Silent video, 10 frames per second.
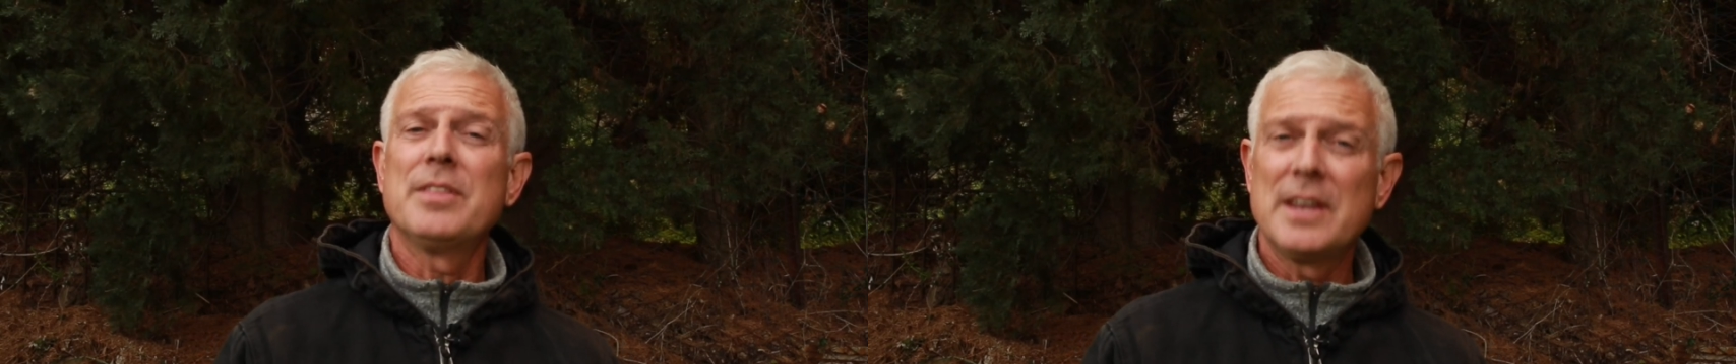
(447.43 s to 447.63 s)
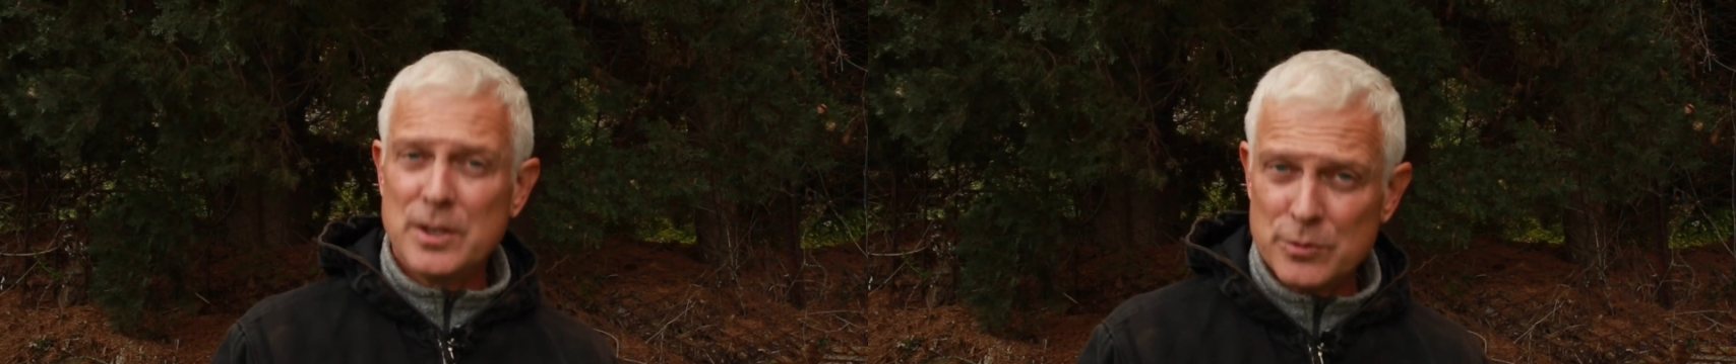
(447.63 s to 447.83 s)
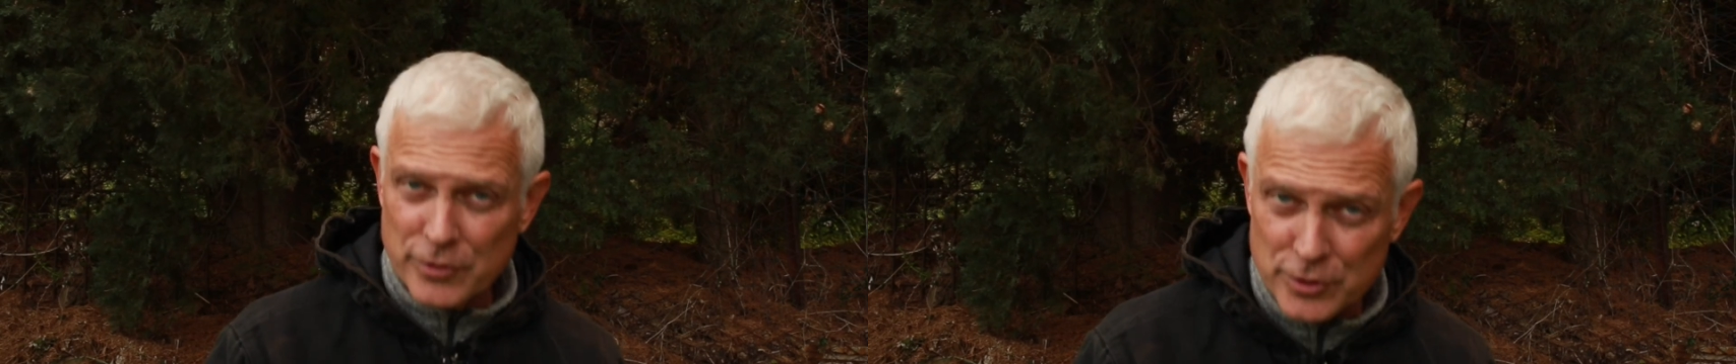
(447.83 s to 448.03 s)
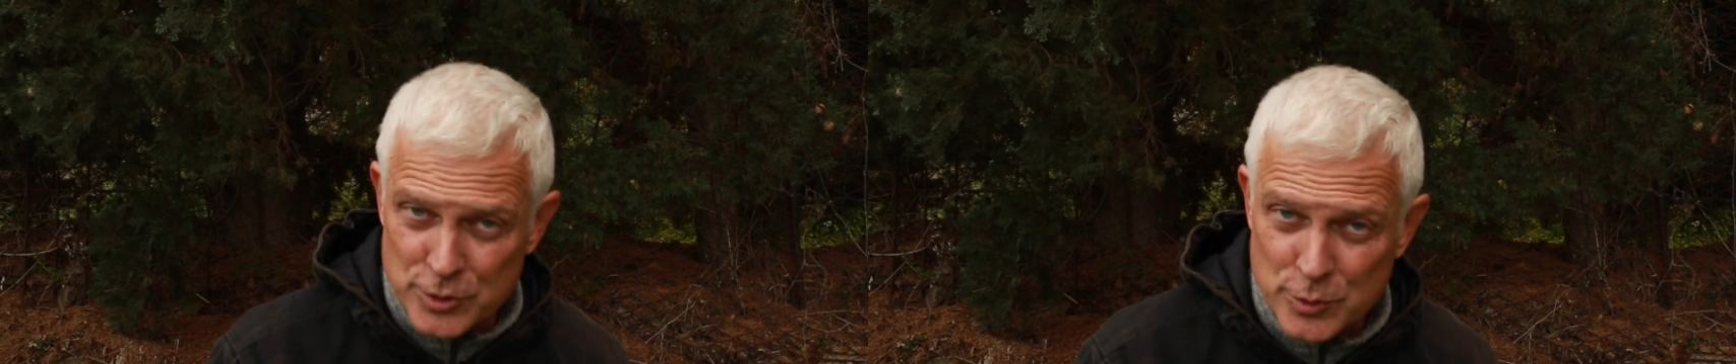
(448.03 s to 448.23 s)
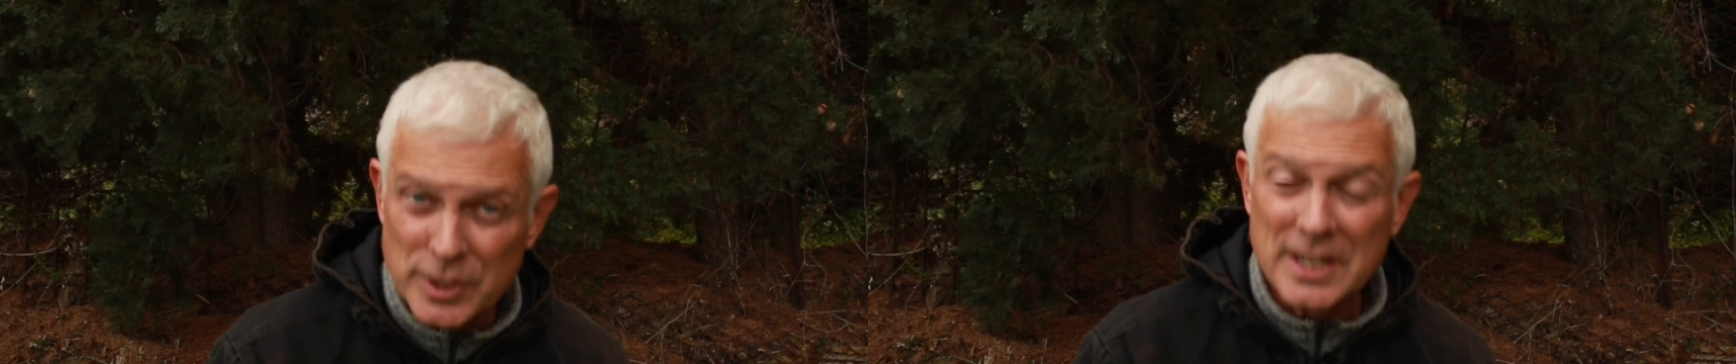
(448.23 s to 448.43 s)
Thank you for
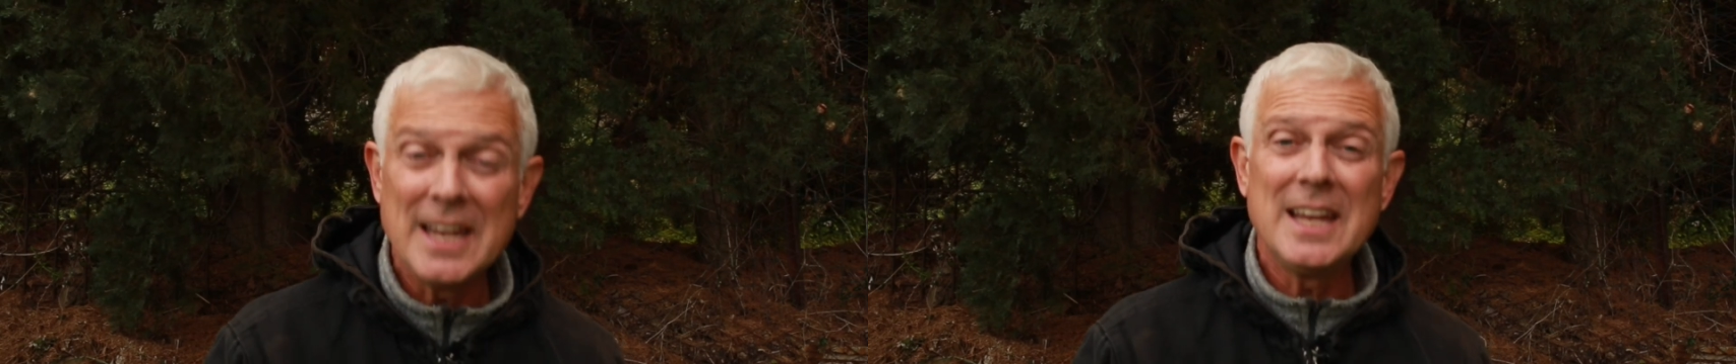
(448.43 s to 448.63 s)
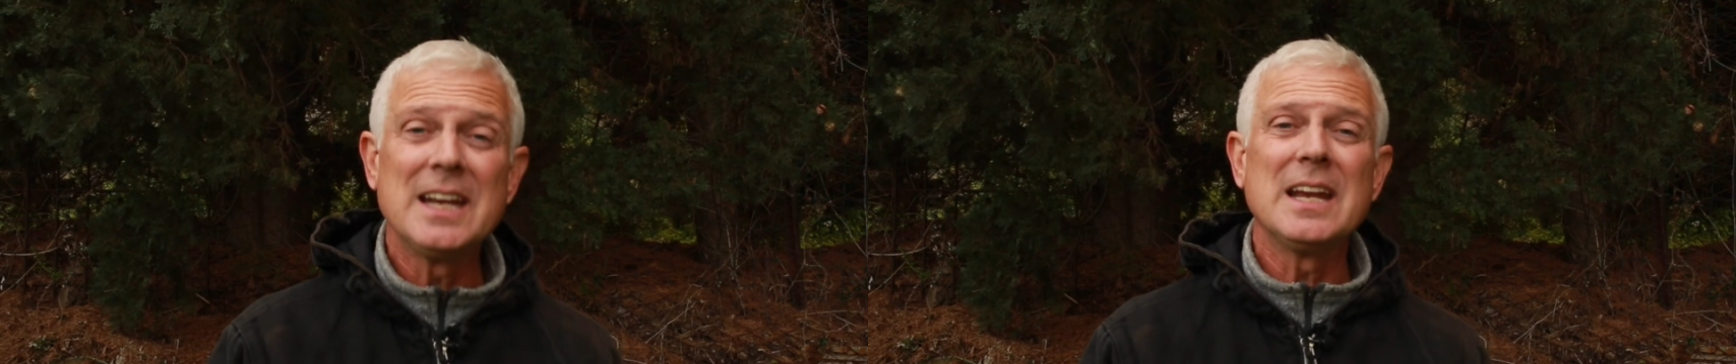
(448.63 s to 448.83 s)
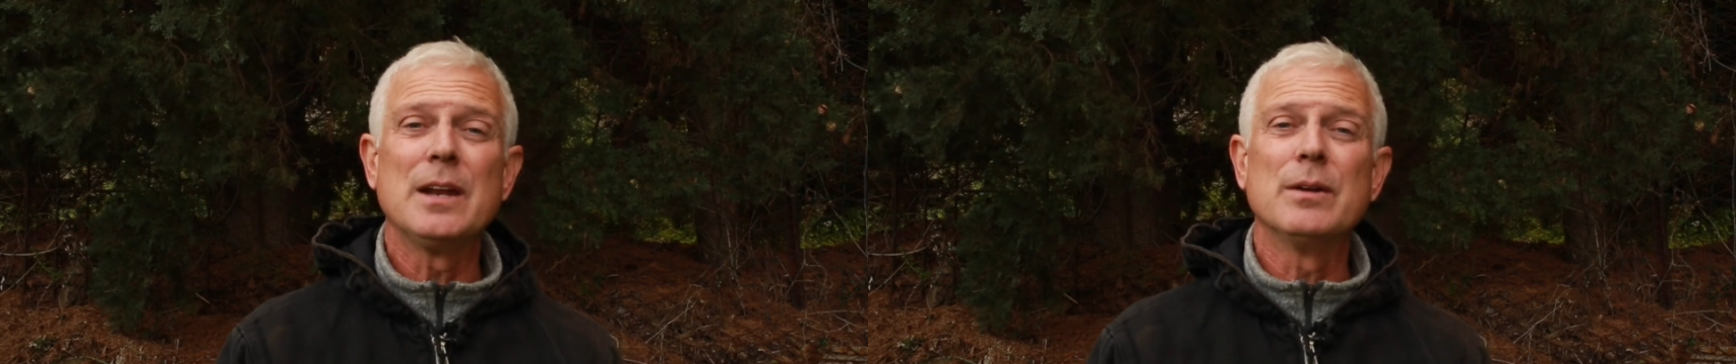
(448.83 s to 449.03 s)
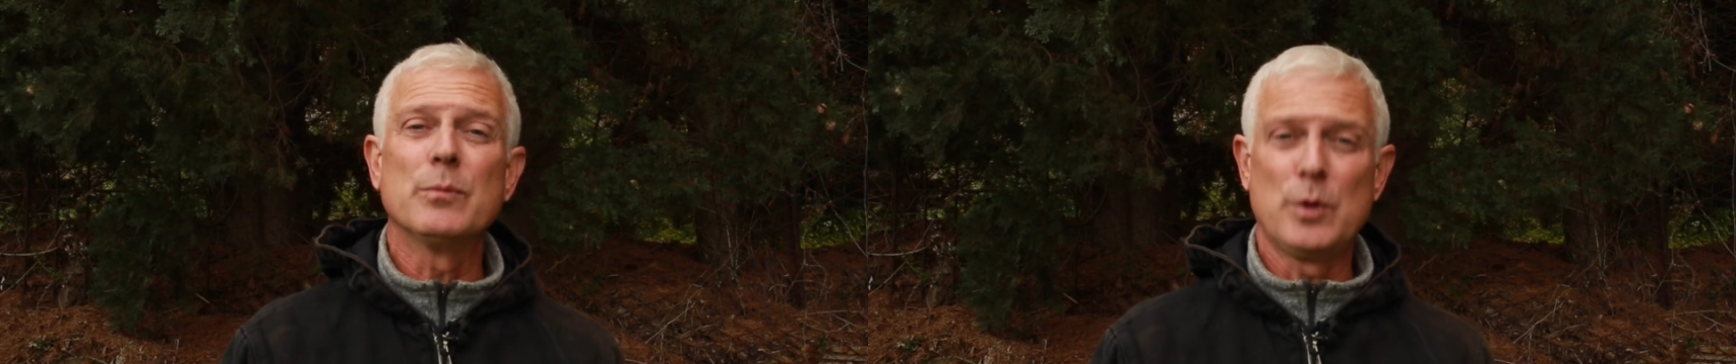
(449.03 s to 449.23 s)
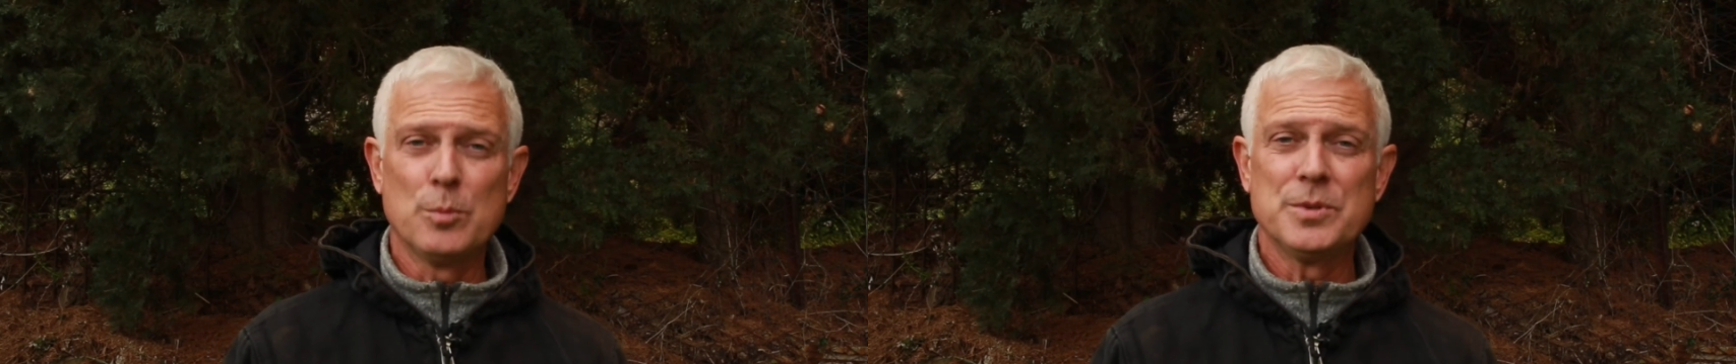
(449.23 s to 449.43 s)
tuning in, and
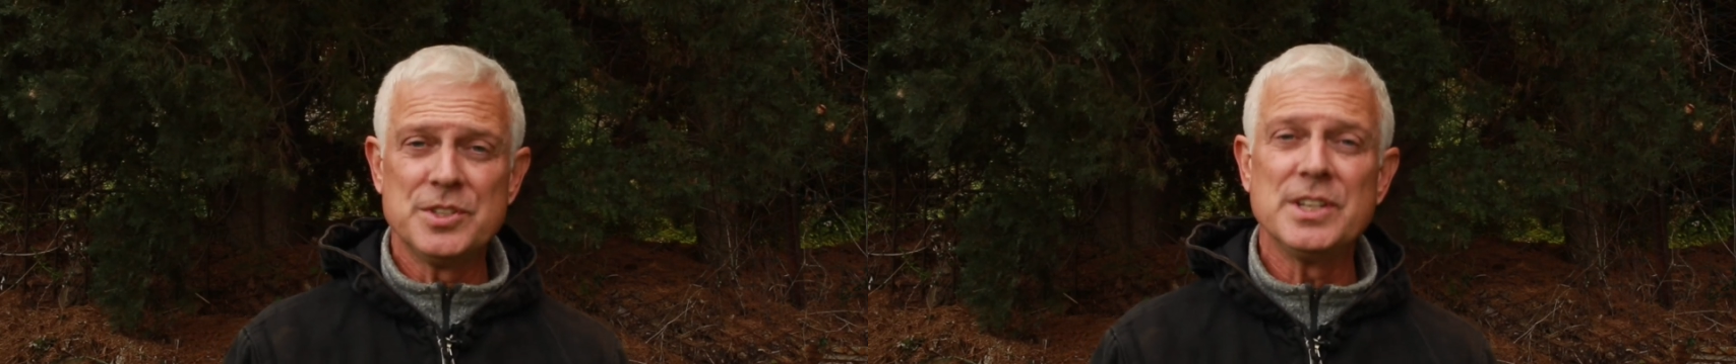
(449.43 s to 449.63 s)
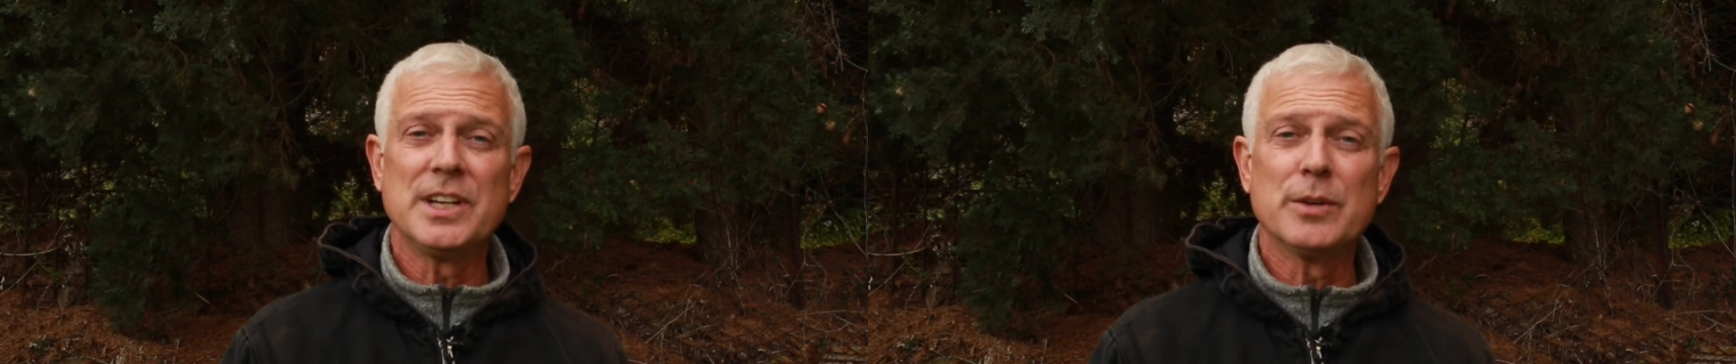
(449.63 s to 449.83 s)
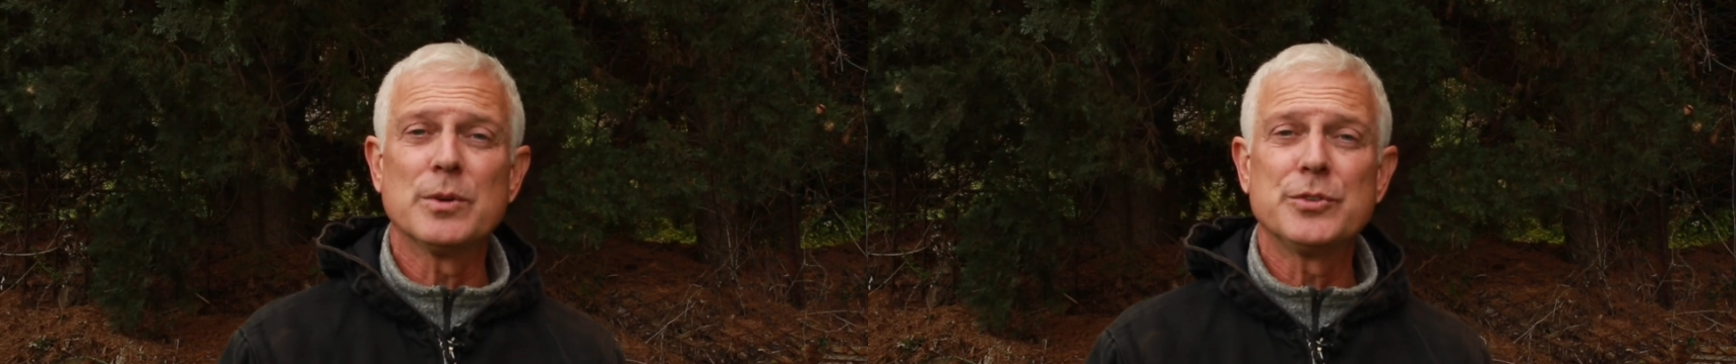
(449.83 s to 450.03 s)
we hope to see you again real